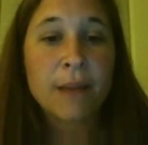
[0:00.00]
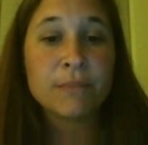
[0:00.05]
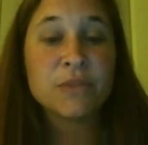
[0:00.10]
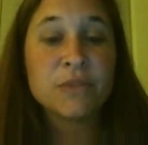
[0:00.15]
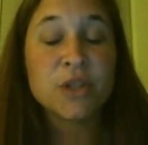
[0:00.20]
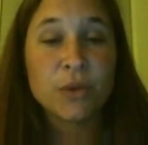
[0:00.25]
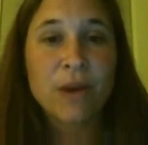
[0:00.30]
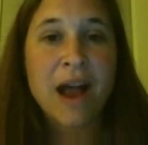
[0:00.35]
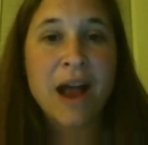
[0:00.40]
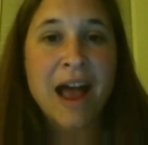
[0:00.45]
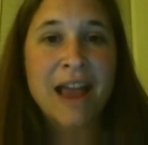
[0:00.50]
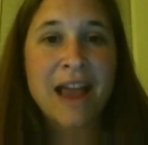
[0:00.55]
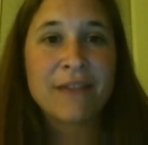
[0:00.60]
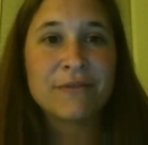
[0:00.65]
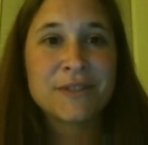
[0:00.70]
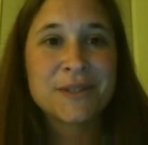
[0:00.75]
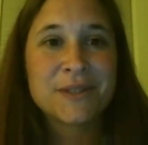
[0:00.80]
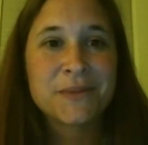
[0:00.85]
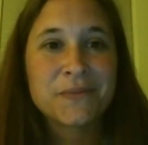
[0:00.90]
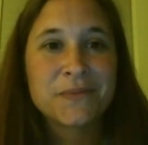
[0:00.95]

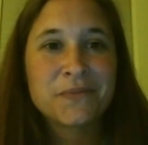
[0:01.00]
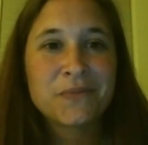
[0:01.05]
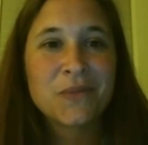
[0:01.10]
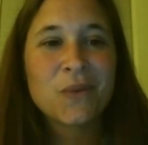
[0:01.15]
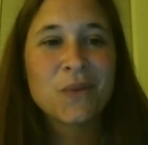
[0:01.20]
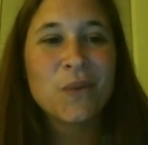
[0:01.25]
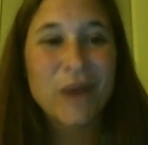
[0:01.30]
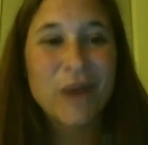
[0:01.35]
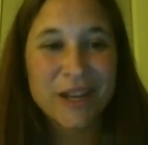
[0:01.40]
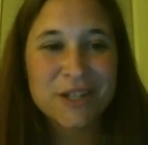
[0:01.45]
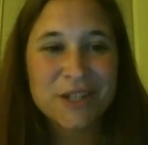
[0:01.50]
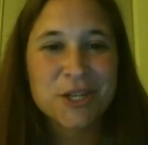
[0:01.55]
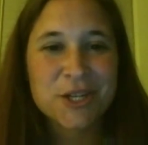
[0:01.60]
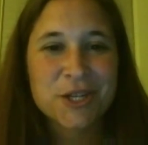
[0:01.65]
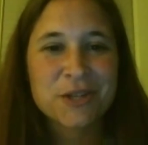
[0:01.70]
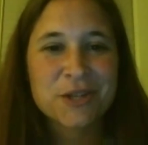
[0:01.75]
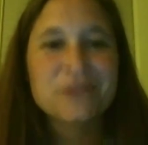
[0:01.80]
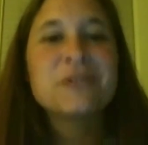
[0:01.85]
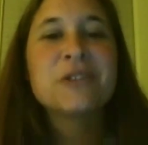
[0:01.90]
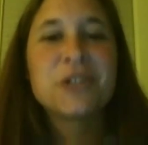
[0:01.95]
derived,
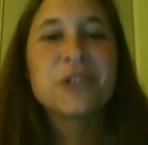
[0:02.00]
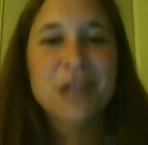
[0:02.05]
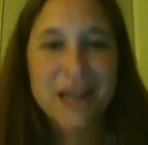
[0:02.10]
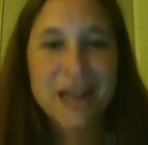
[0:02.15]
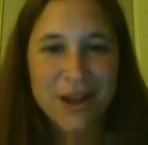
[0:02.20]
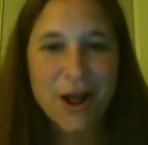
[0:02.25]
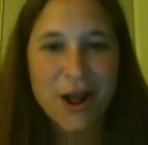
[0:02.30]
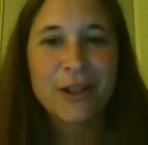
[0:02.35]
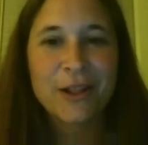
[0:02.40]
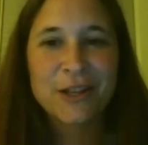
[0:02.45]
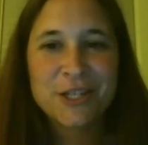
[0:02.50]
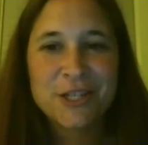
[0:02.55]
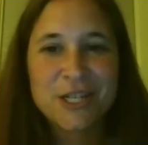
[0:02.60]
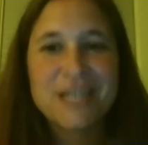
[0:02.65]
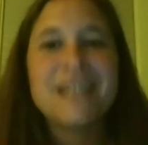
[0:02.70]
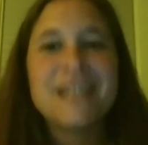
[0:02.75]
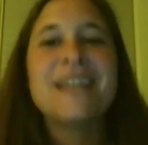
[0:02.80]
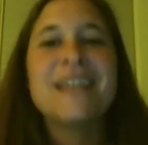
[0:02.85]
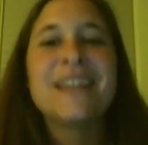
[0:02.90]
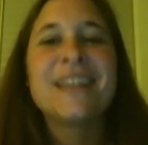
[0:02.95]
which
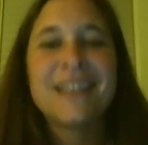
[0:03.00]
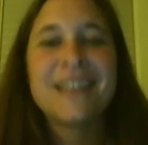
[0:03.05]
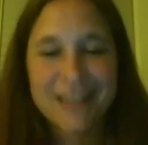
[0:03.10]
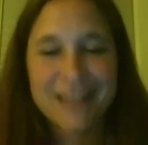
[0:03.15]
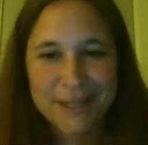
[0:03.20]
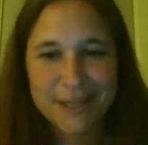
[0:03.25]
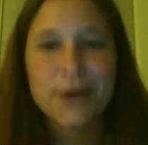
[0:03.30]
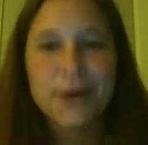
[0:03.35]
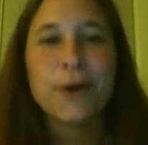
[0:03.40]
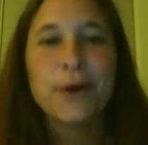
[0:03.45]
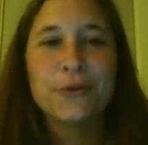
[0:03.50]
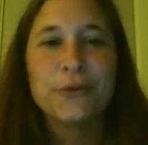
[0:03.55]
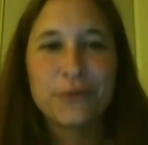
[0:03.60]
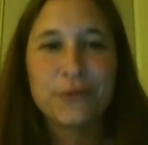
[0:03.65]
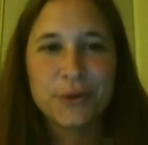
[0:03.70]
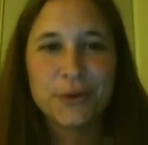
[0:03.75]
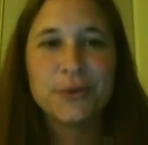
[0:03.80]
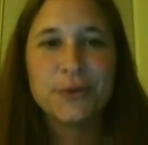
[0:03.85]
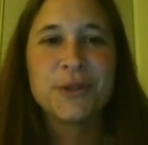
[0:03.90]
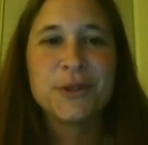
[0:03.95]
Shakeology is whole
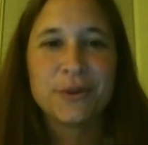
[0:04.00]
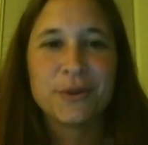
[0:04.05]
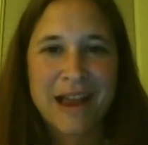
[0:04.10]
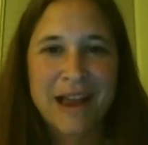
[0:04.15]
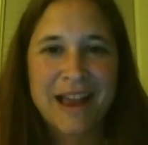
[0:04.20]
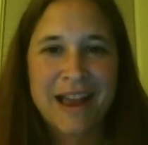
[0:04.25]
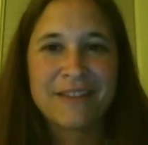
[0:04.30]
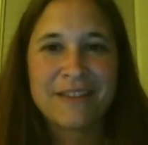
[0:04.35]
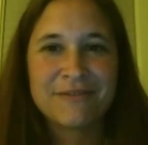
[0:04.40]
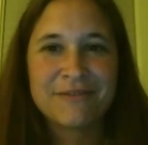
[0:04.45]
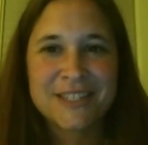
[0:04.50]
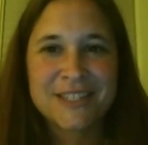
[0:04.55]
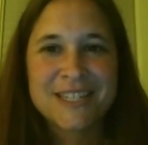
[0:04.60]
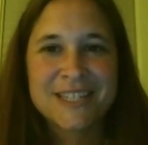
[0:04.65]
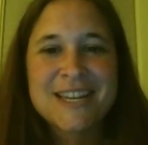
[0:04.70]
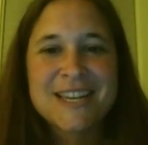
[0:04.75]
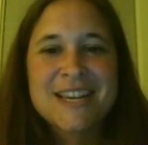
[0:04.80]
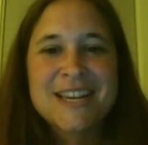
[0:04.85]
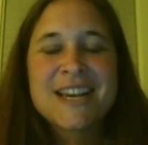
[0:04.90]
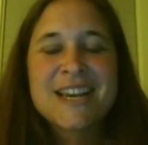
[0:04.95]
food derived.
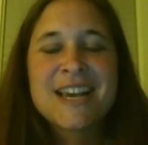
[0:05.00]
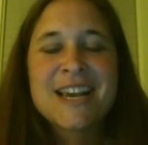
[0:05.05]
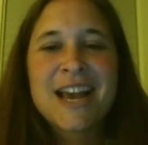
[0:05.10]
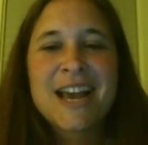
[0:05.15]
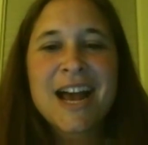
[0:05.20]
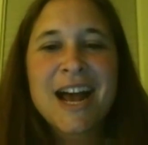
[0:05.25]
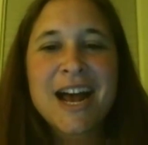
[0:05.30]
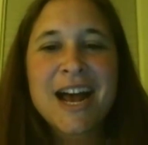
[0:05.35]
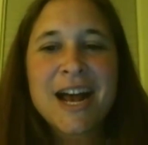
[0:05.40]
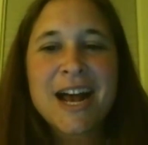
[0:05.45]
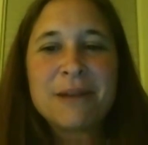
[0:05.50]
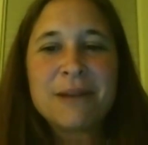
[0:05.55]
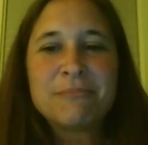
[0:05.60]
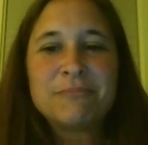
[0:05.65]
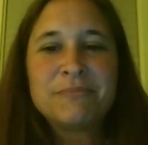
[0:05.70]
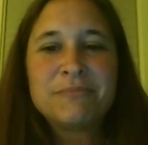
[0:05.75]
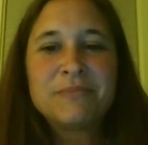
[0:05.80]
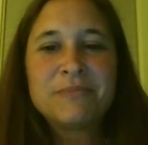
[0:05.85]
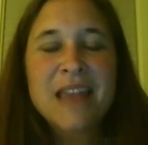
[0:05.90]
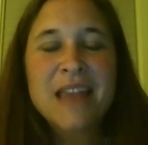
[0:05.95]

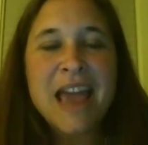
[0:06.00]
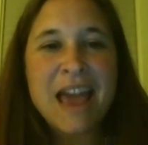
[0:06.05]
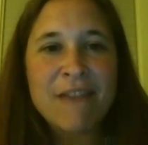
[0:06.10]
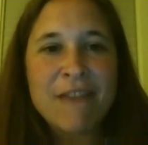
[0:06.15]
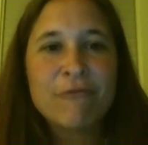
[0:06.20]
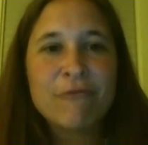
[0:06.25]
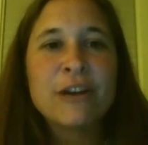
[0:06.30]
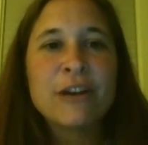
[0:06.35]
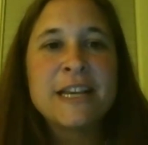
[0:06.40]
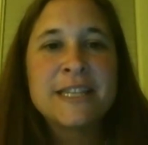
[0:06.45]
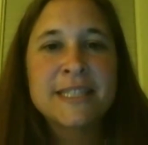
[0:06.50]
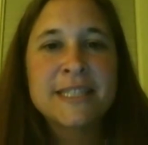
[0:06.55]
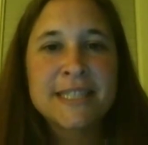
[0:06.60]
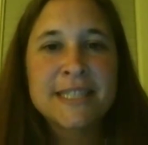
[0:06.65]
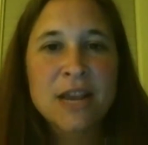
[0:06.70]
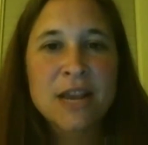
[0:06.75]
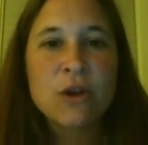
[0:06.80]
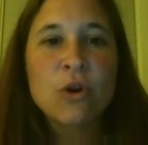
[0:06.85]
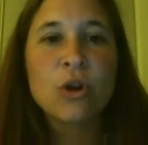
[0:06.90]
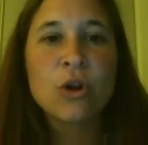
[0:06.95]
Every
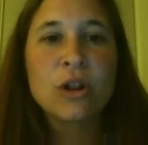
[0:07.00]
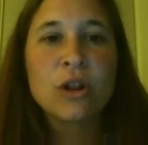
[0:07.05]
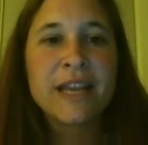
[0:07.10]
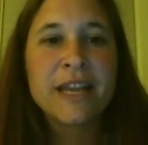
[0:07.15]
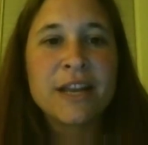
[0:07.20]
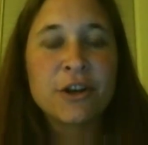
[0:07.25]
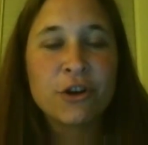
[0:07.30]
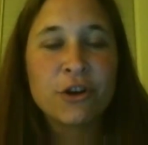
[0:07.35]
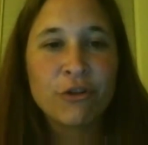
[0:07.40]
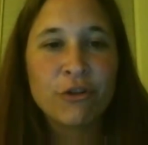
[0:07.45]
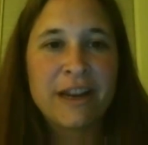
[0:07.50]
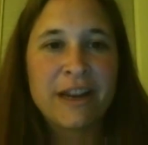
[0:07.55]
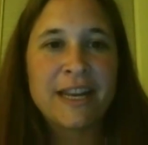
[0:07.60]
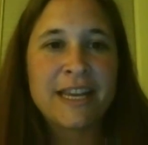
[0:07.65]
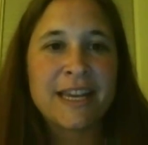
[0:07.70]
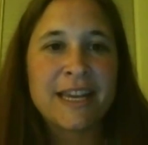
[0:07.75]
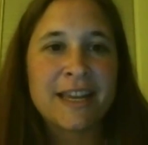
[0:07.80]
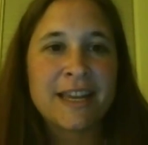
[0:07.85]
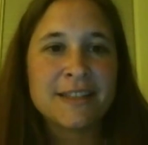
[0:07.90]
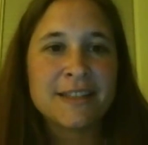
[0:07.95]
single
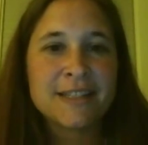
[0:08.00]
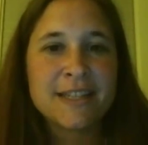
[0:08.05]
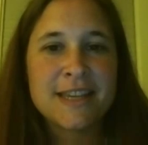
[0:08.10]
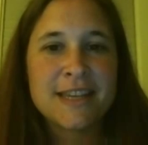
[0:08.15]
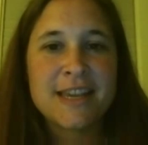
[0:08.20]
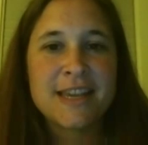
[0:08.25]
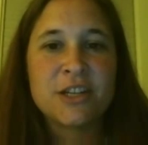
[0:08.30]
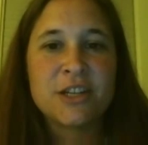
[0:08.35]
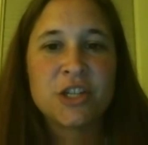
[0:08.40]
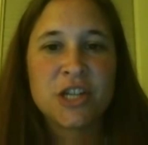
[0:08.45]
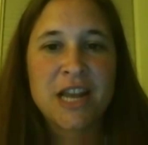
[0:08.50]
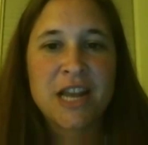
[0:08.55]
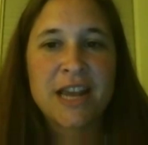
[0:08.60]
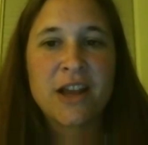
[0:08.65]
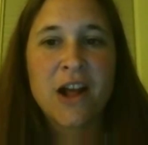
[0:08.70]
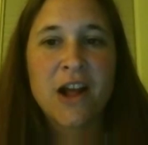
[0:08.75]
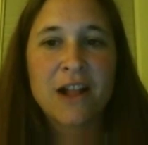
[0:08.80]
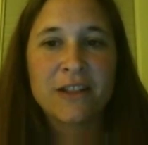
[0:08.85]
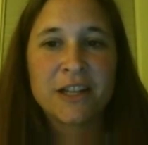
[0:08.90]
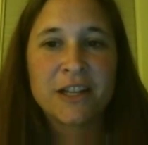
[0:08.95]
ingredient in
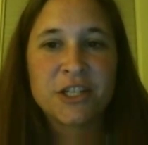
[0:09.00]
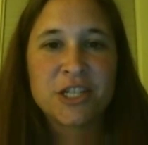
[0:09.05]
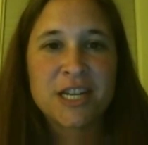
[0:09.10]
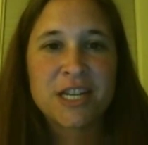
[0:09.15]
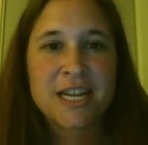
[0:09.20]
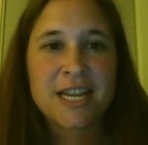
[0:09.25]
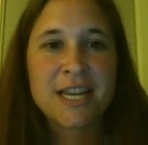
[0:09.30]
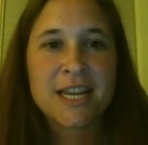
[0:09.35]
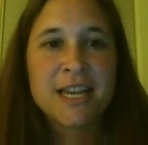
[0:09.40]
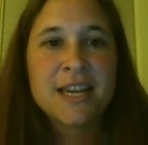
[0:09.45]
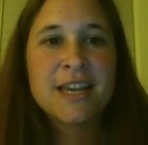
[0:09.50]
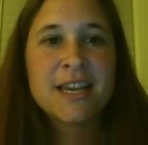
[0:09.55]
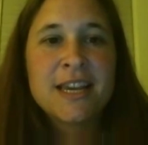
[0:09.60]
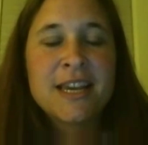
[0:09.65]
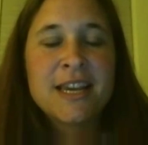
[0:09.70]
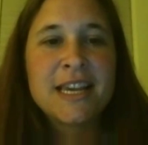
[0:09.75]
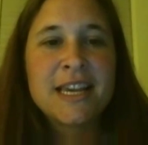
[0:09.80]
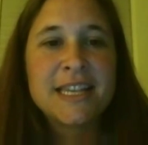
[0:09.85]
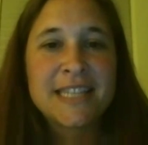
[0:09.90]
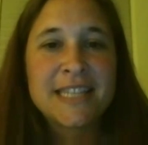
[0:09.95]
Shakeology
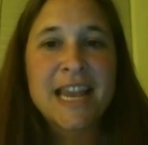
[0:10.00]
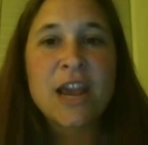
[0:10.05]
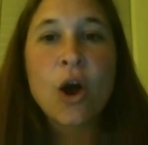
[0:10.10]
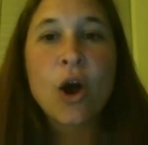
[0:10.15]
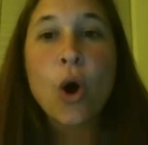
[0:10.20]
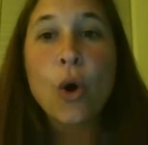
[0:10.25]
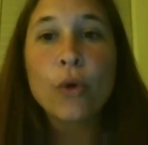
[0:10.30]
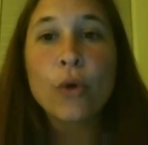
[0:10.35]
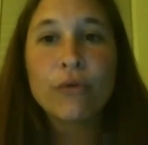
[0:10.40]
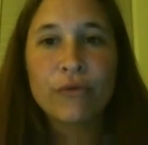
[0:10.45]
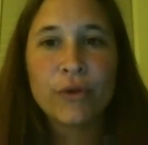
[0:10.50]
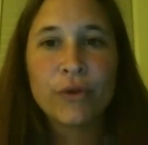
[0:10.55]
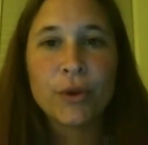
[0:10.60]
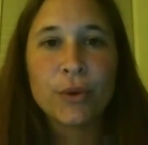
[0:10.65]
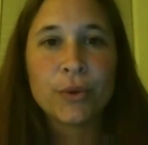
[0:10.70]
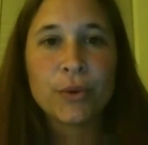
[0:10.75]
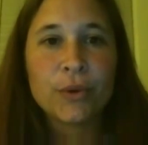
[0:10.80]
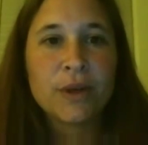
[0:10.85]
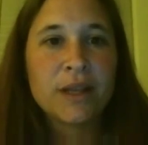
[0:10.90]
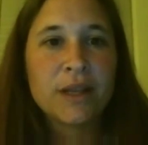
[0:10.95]
is a whole
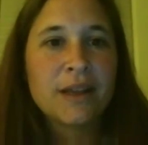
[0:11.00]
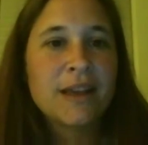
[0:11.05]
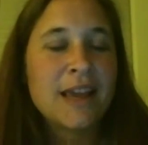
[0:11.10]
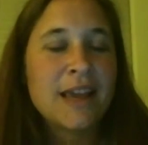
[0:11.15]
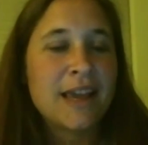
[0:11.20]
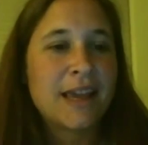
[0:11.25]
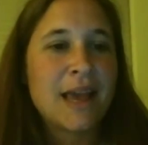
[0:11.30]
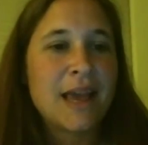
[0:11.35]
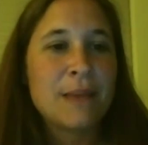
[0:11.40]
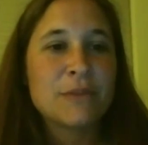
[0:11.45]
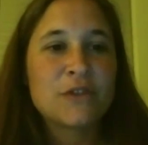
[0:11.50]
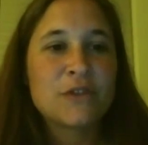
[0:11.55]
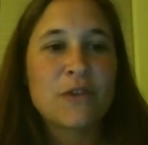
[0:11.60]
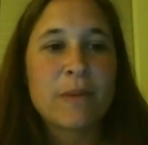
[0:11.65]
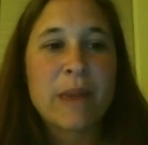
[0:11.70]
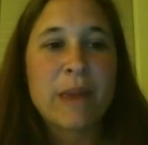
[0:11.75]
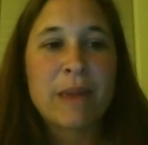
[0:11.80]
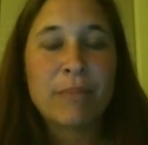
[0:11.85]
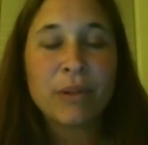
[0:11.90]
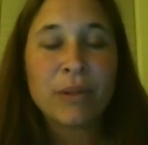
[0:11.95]
food. It comes
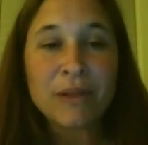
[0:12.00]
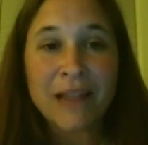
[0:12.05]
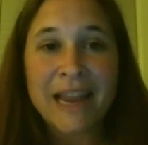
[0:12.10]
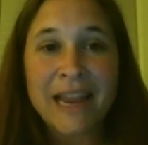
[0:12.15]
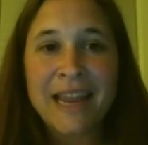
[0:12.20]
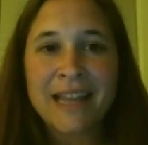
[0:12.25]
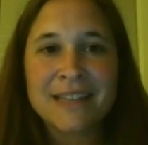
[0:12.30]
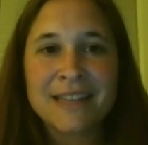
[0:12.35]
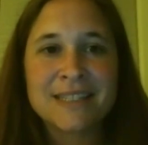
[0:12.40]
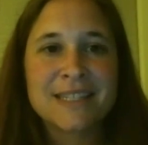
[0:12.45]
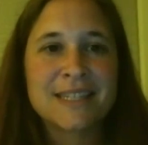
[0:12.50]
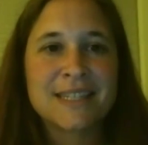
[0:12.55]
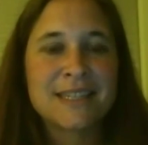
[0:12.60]
from a plant